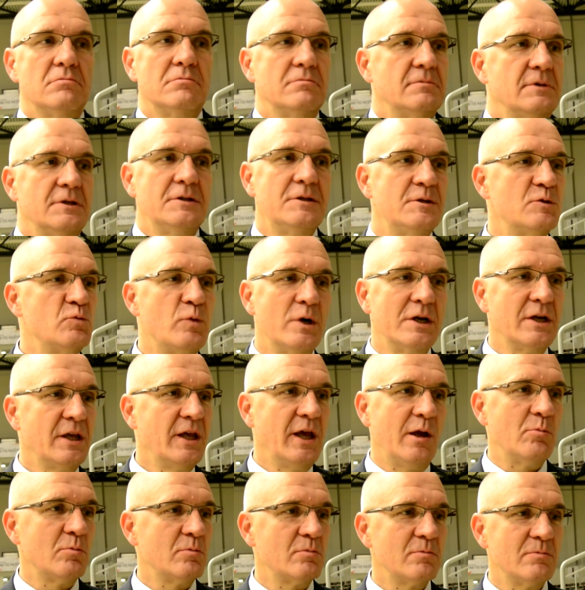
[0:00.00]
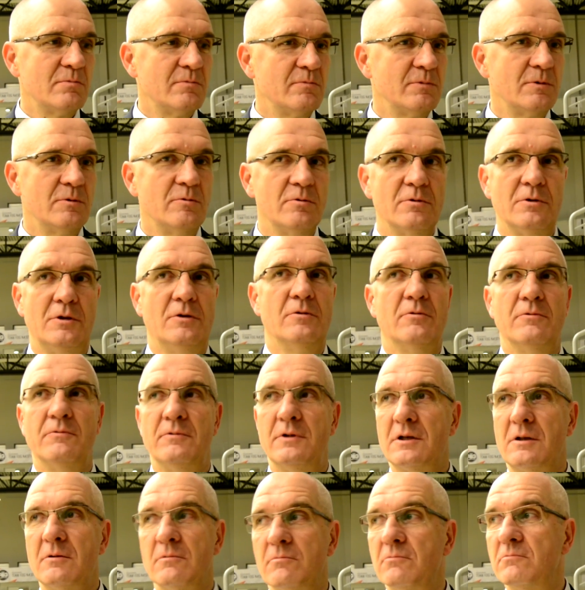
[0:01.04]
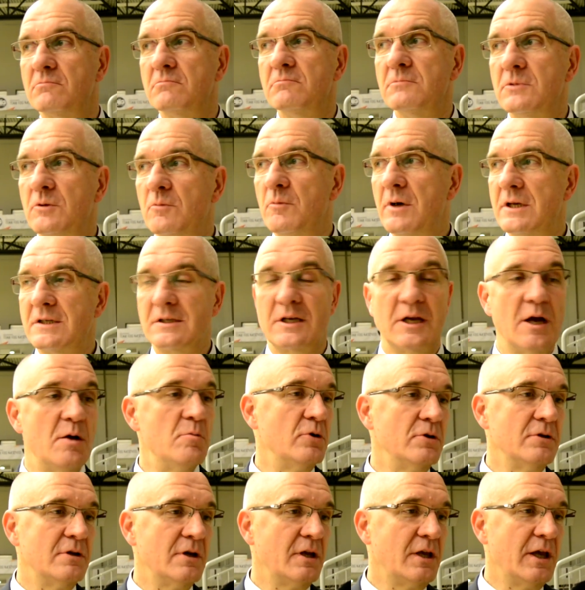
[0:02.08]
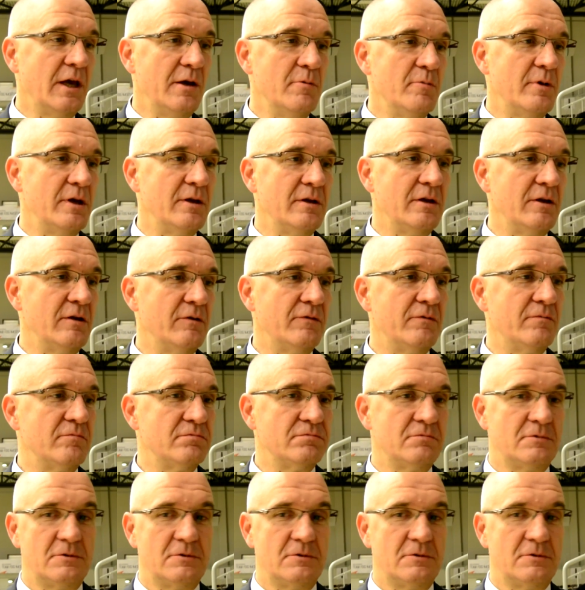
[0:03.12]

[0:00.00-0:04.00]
This is one game. You, you, will, you must come on the game and if